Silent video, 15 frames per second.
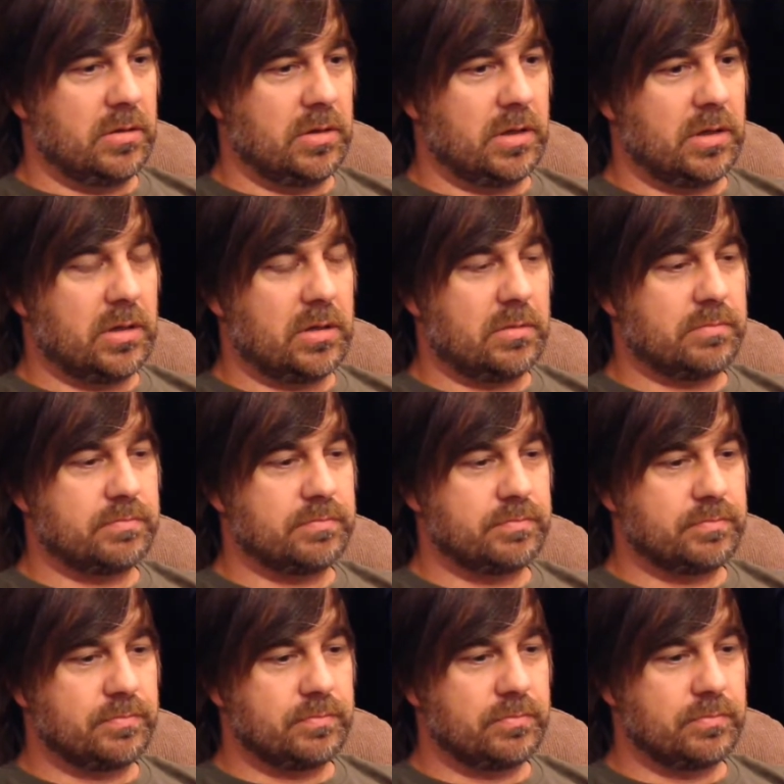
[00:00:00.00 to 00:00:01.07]

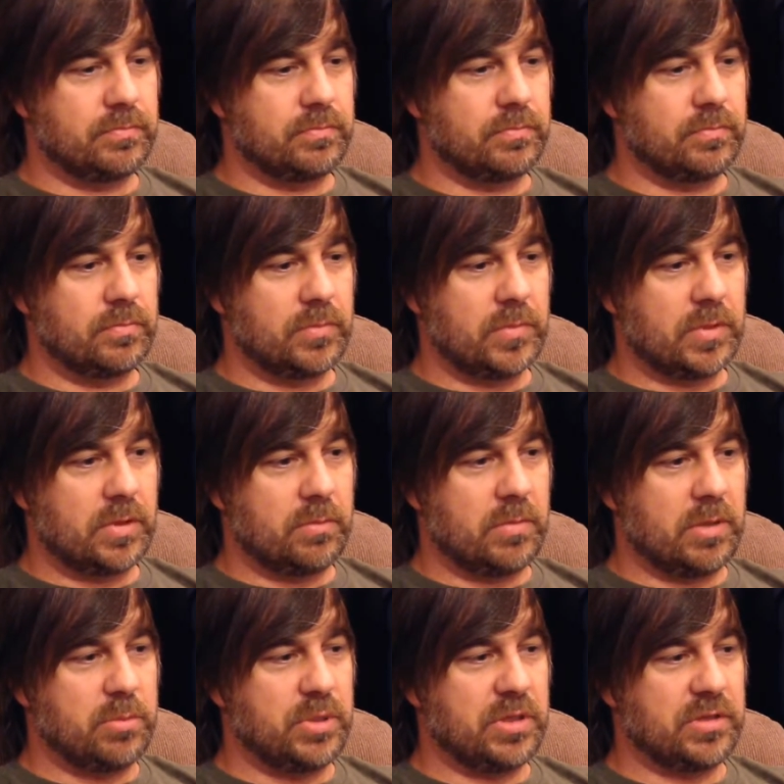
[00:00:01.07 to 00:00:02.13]

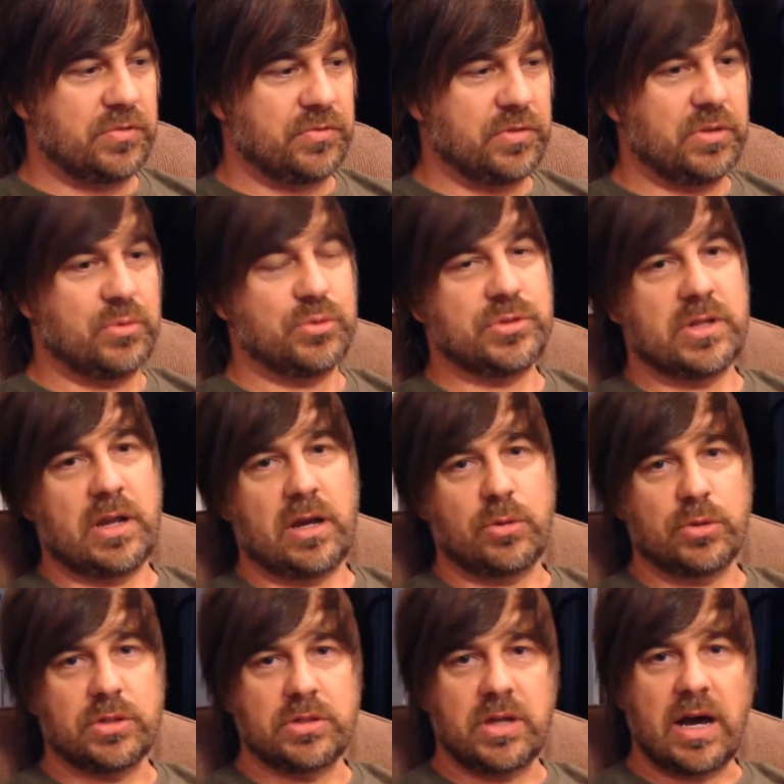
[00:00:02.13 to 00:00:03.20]
my biggest fear was that I
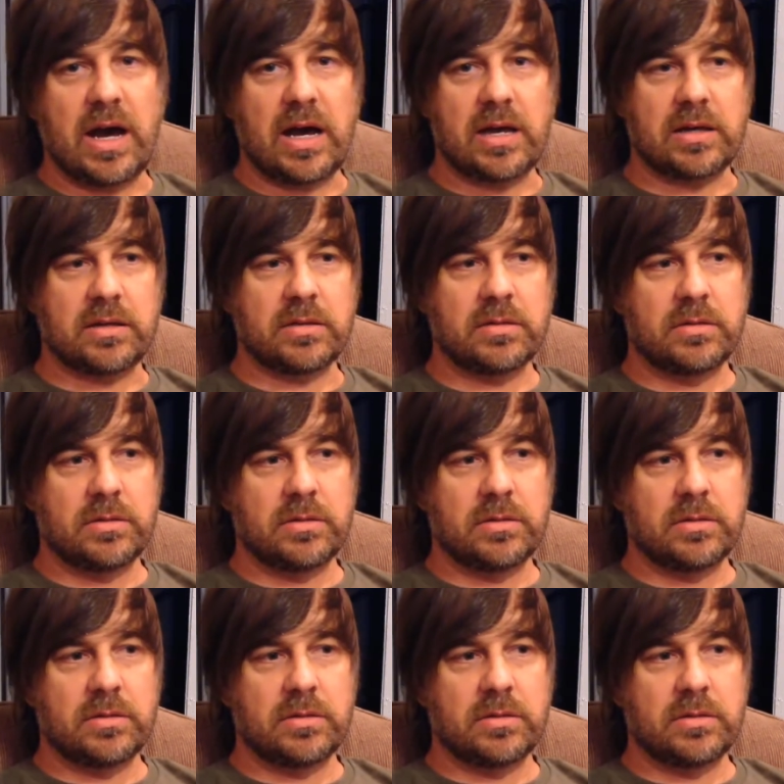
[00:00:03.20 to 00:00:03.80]
would die